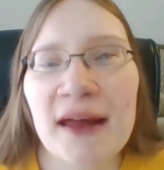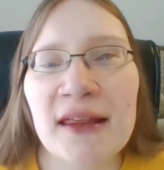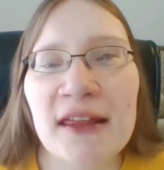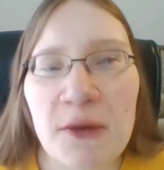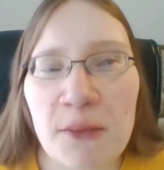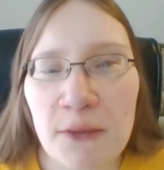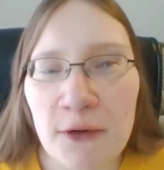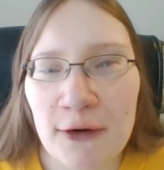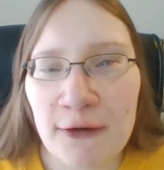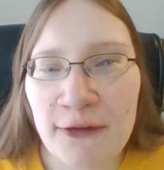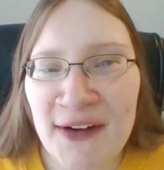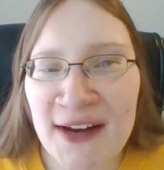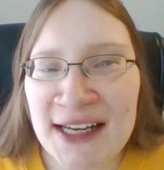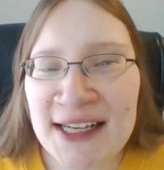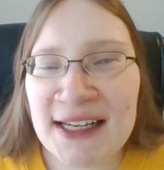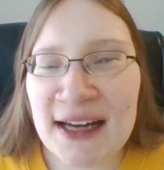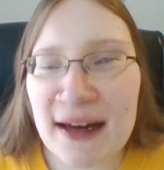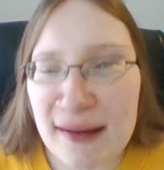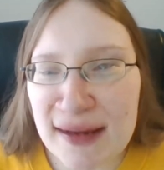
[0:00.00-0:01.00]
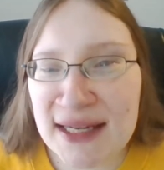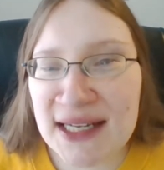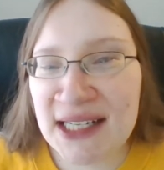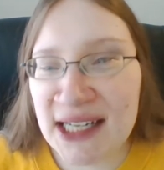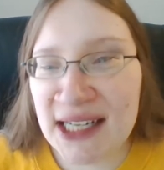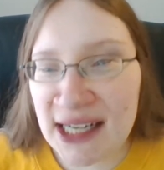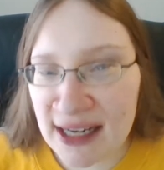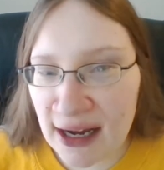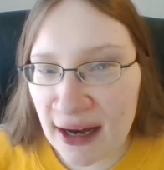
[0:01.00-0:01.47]
The movie does
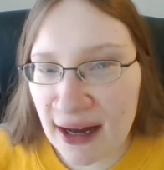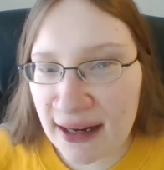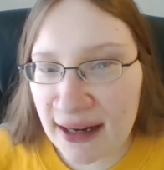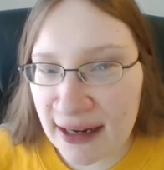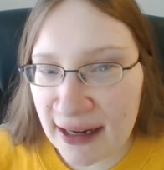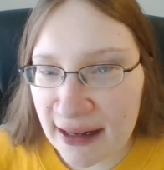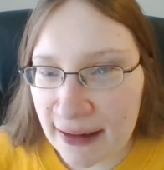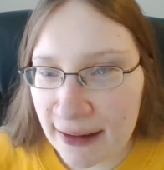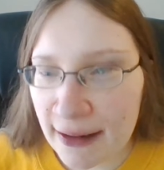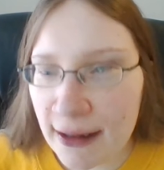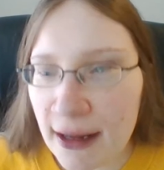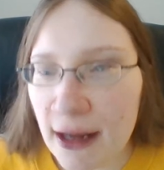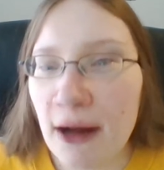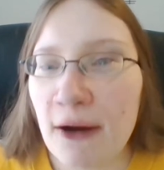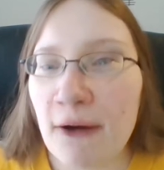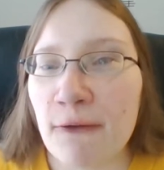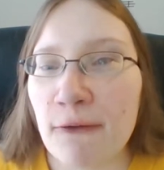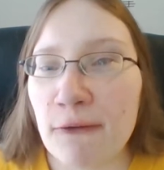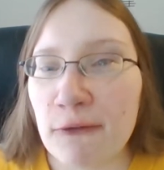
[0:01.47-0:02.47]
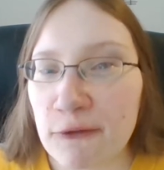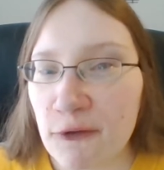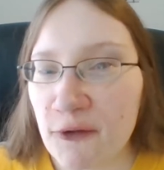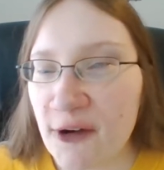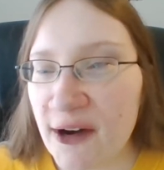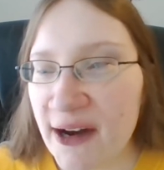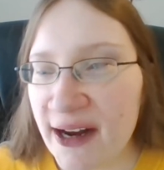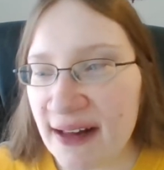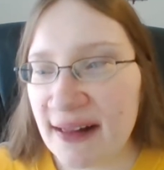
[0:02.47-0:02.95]
Tiana
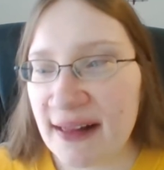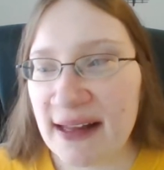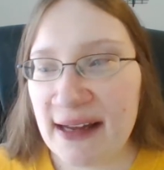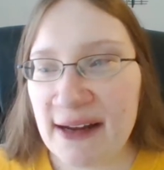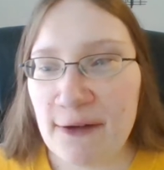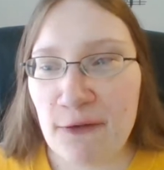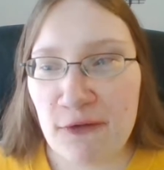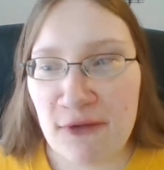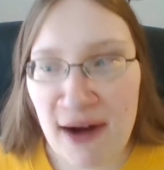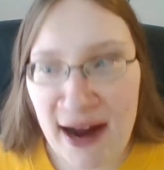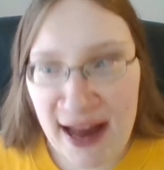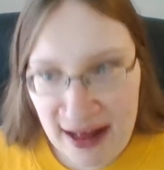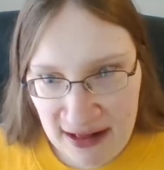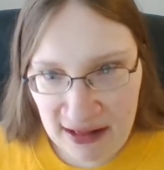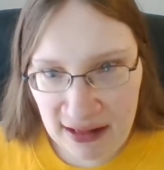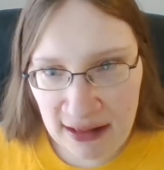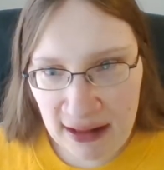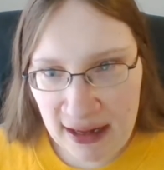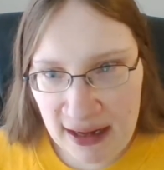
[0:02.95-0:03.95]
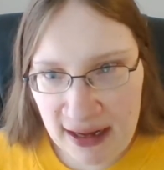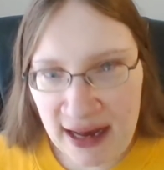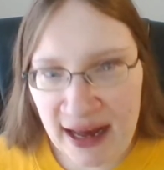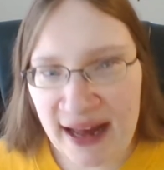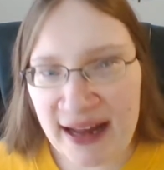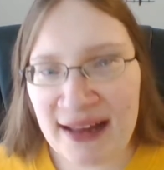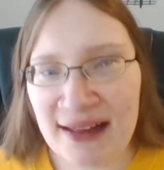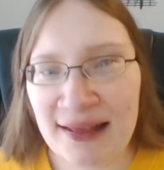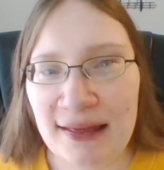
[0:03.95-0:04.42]
really well.
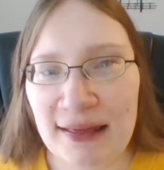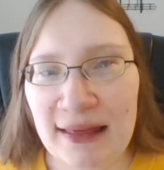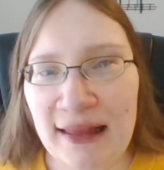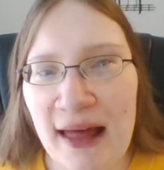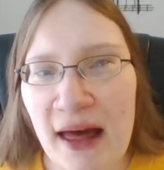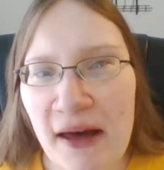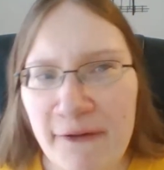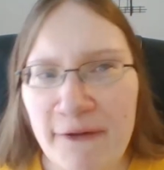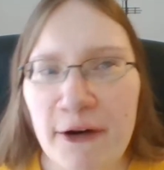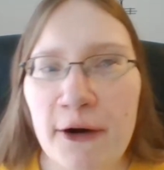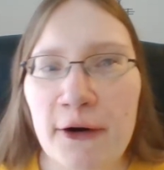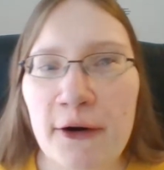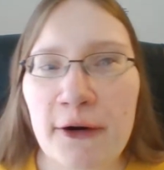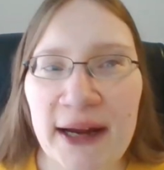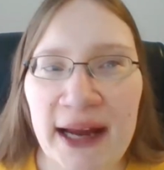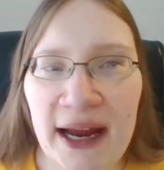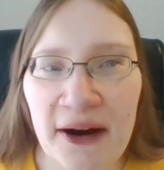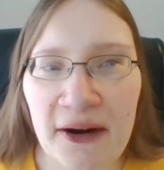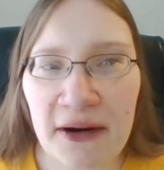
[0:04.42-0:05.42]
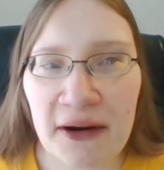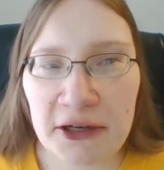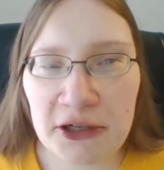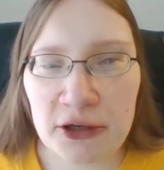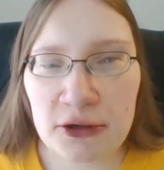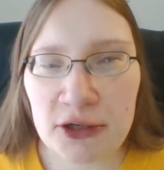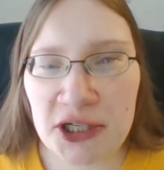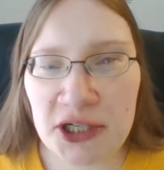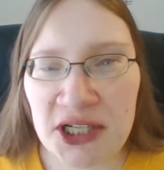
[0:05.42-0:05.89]
I love her
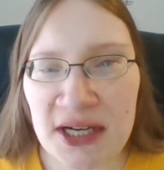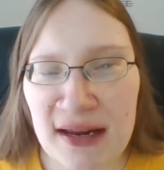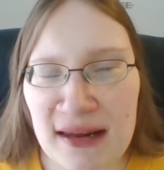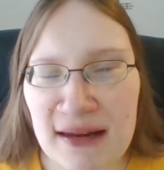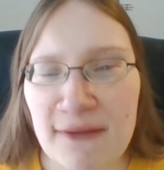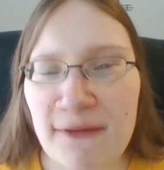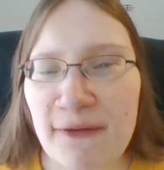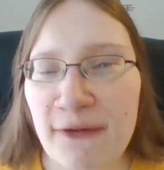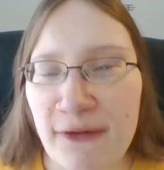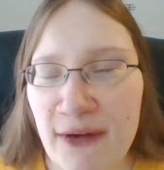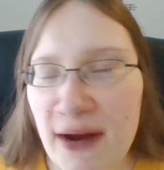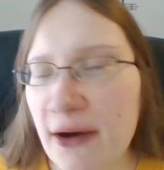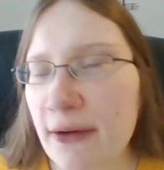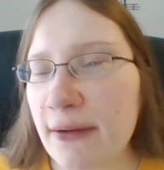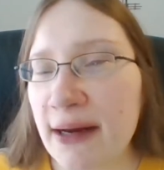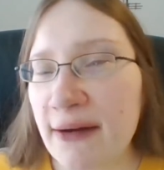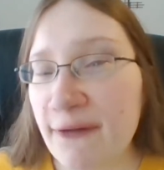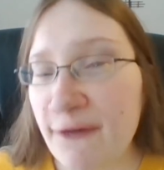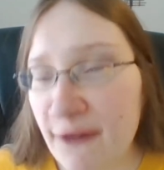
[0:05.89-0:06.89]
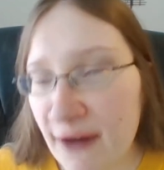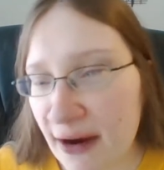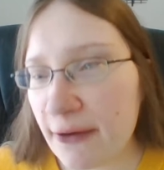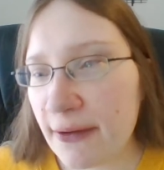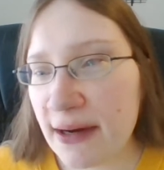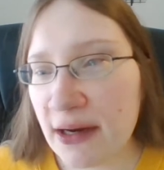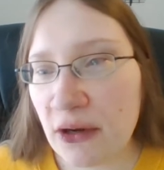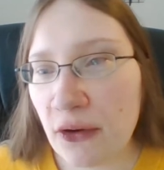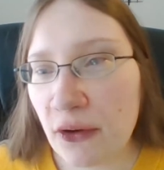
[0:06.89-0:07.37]
character. She's a very,
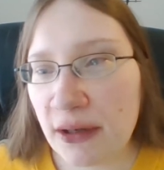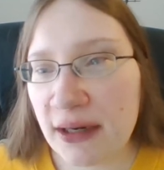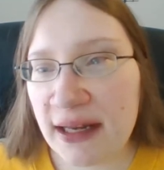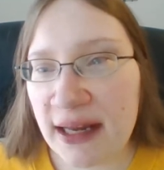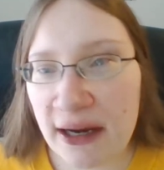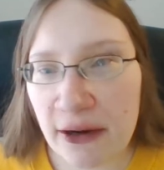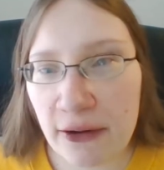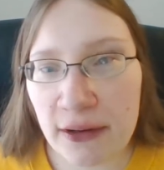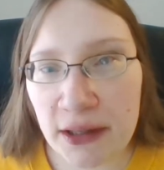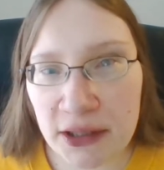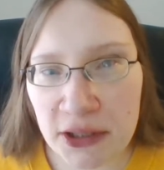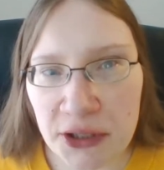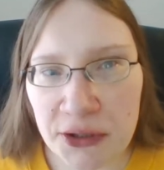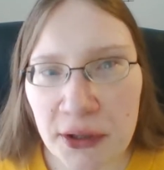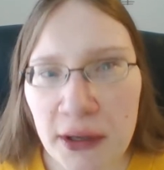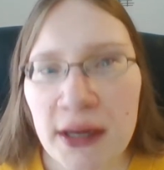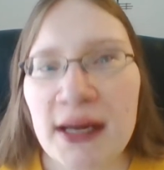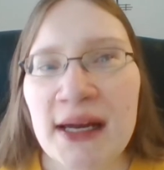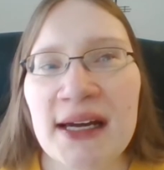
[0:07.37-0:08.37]
very good character.